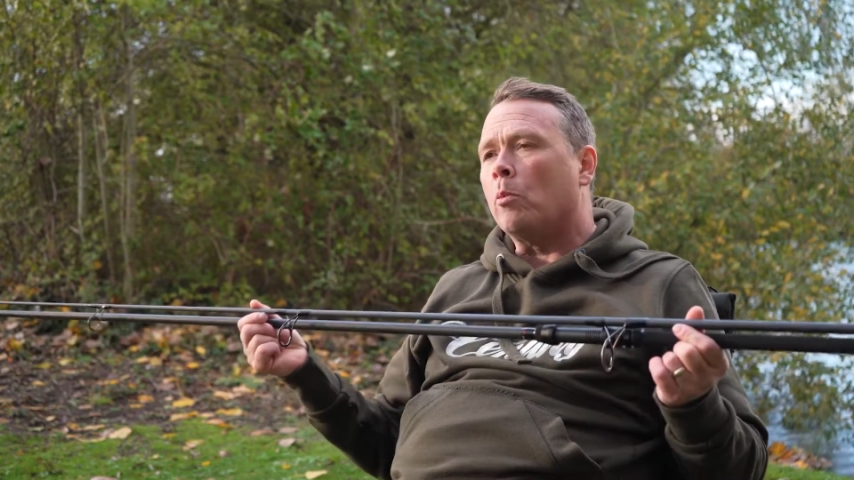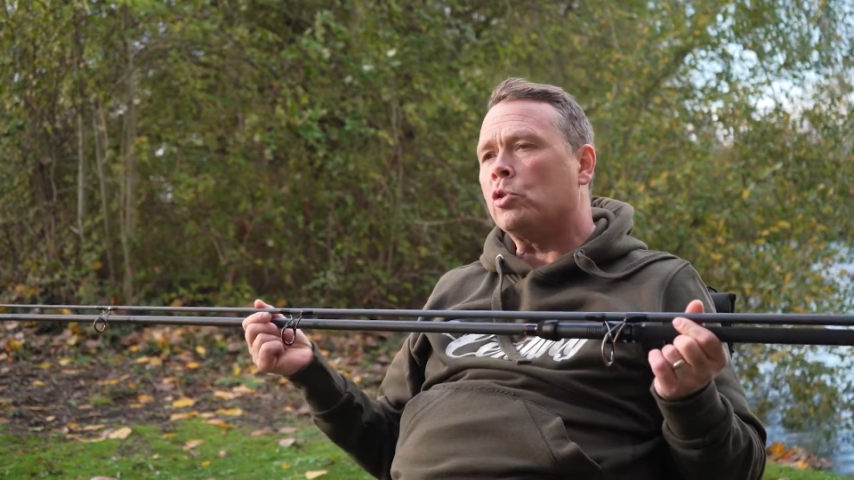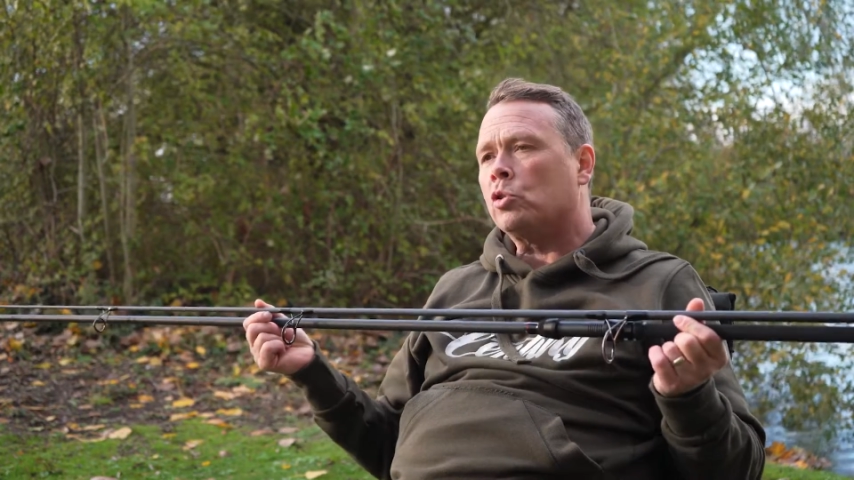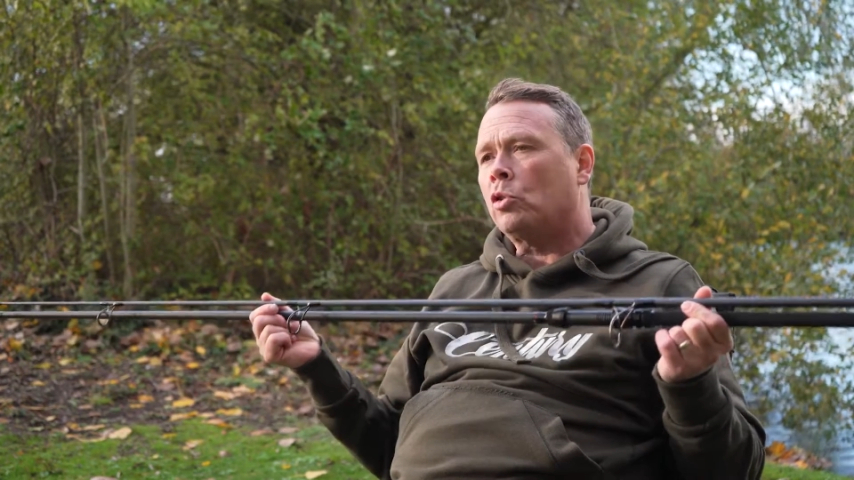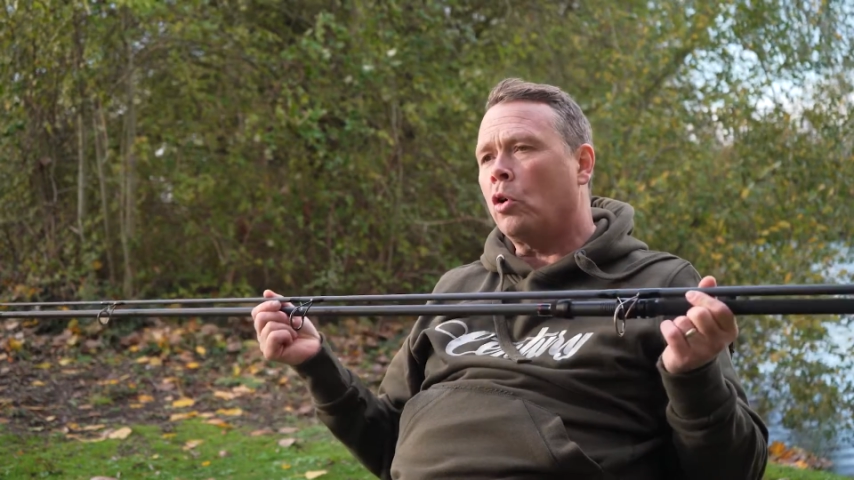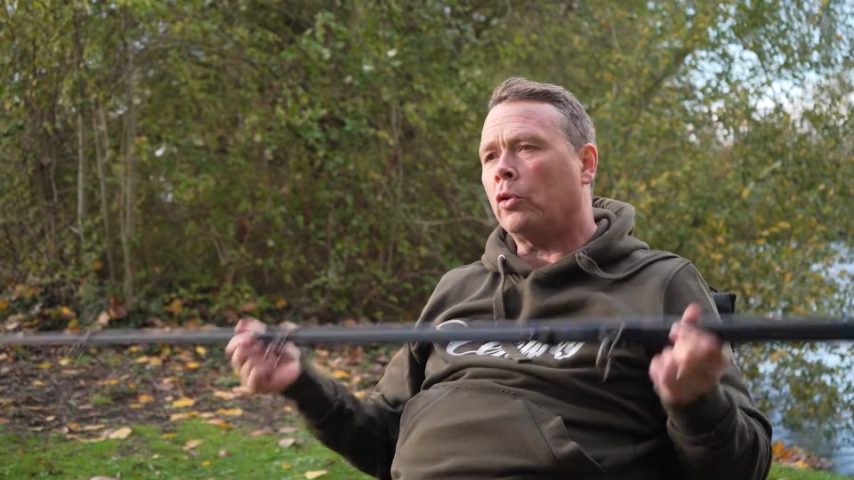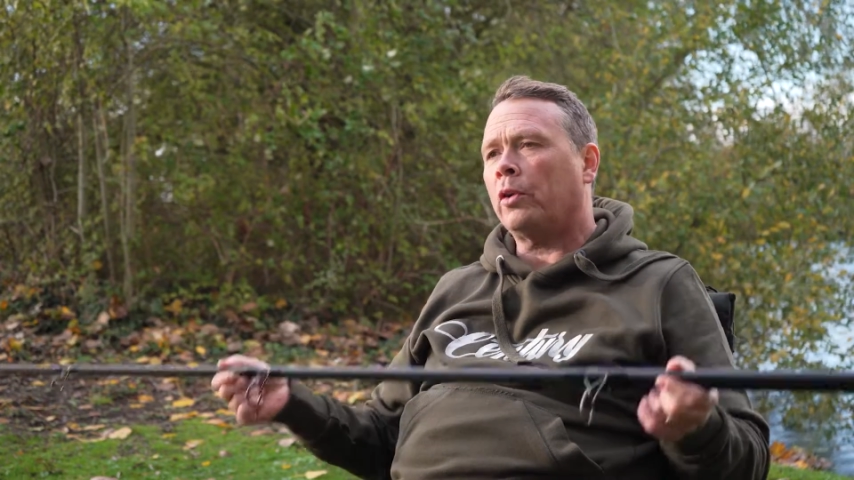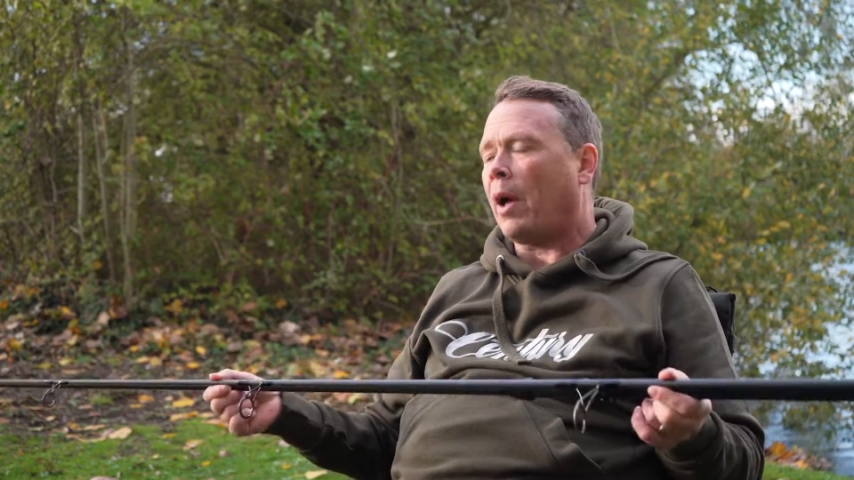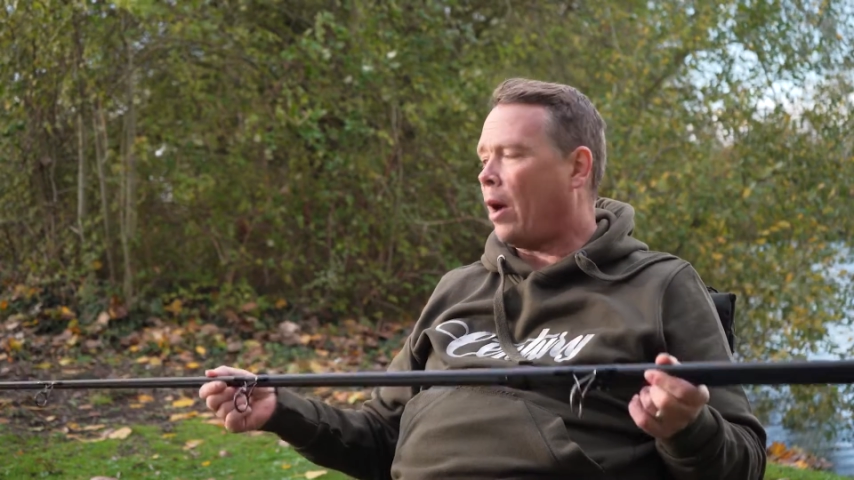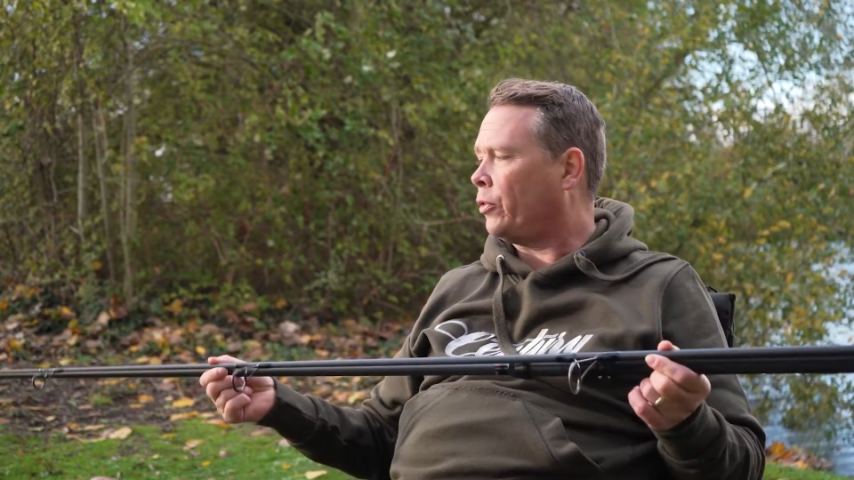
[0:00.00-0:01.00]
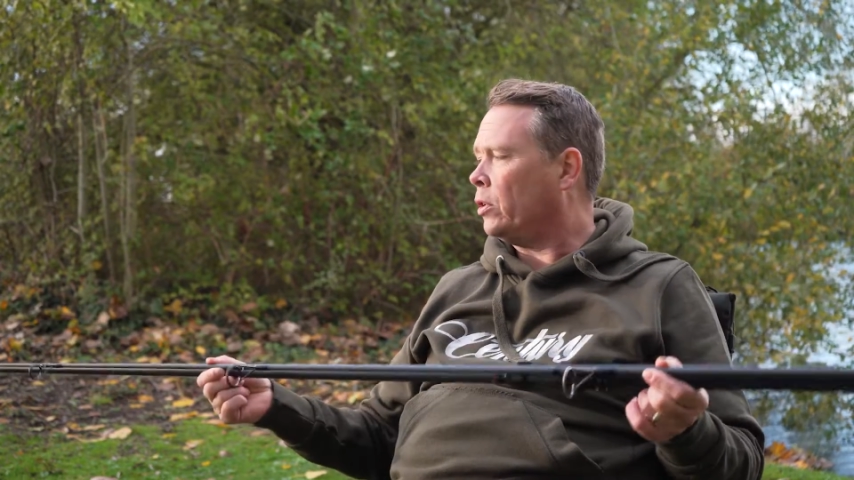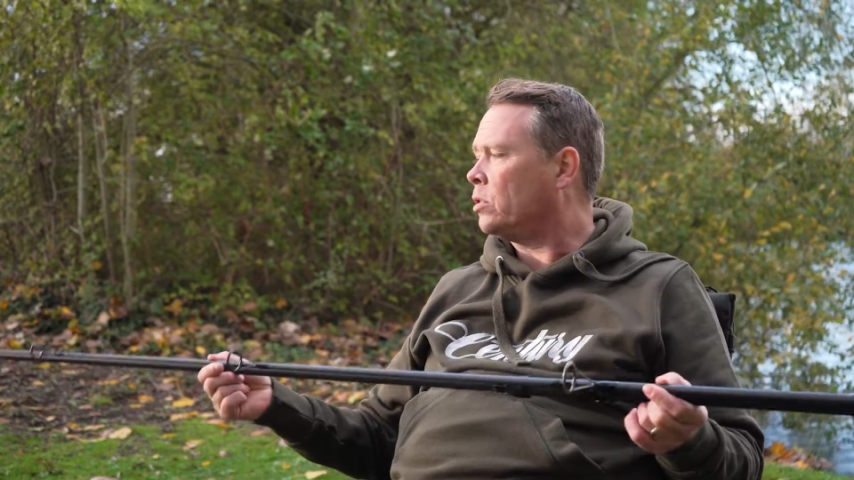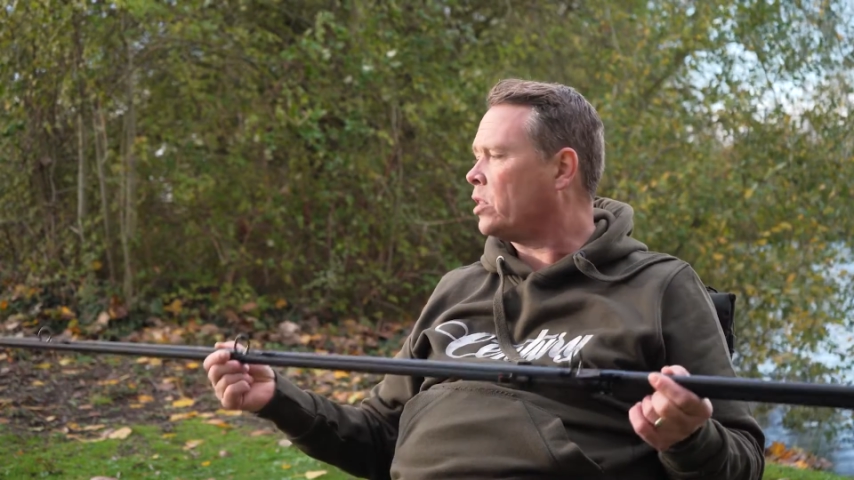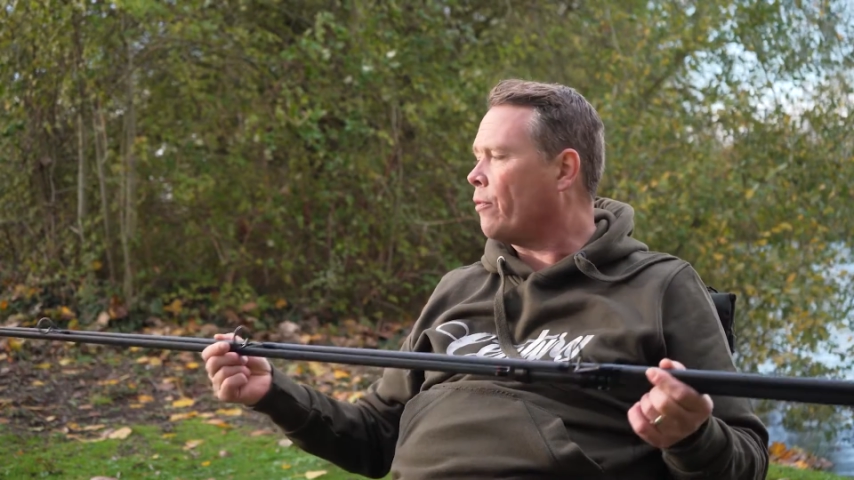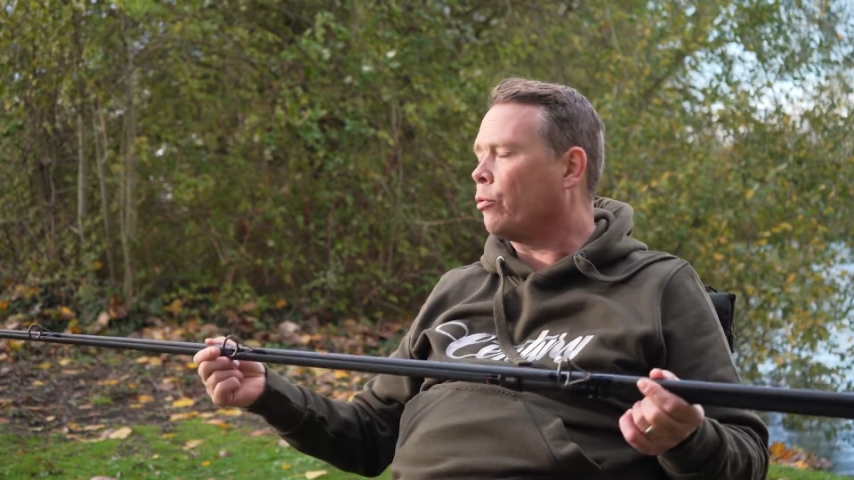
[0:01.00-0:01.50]
as good after
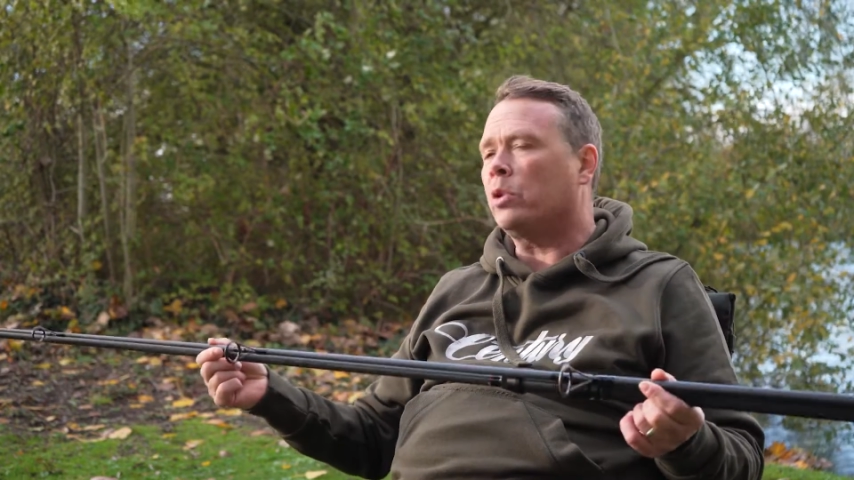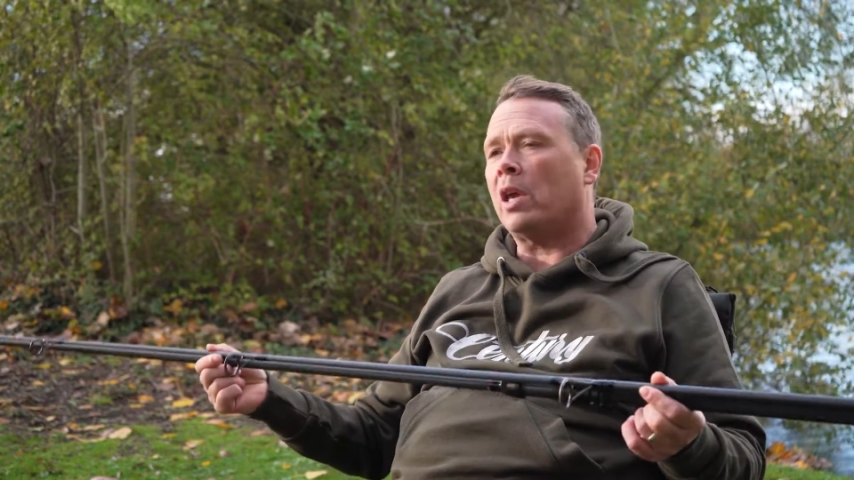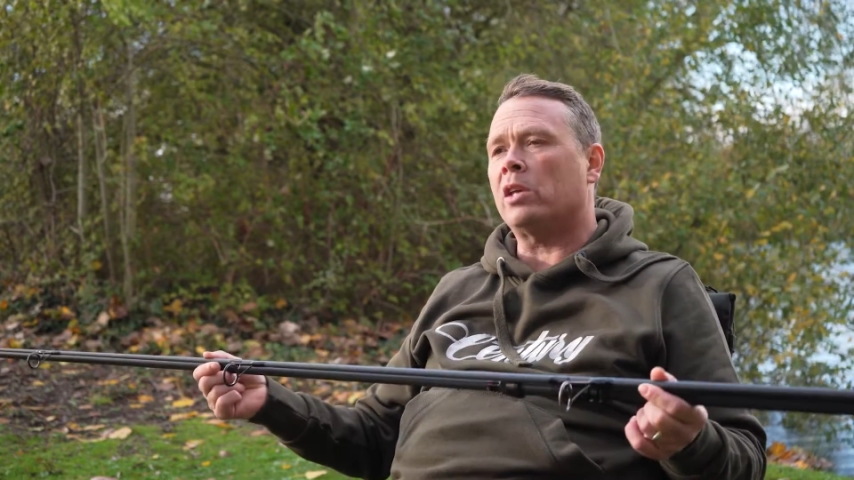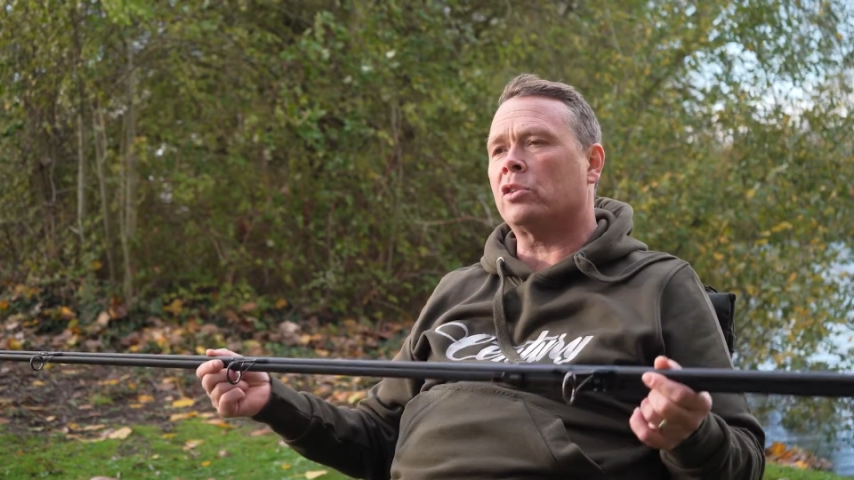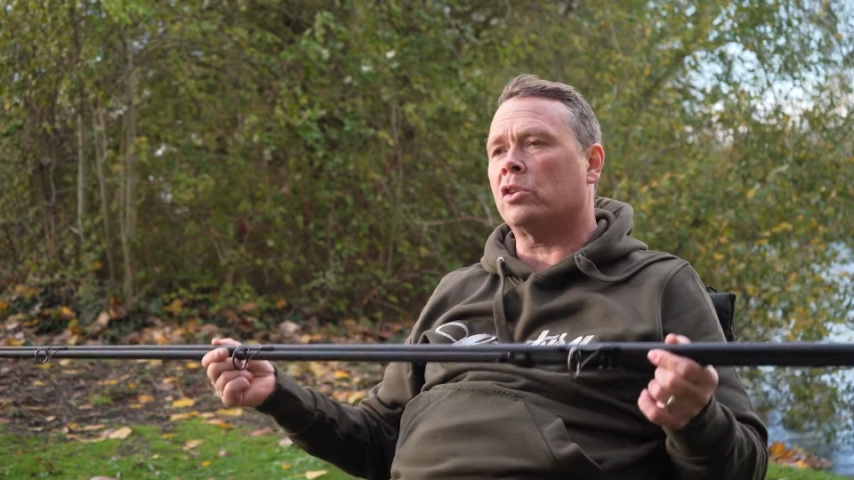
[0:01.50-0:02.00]
several years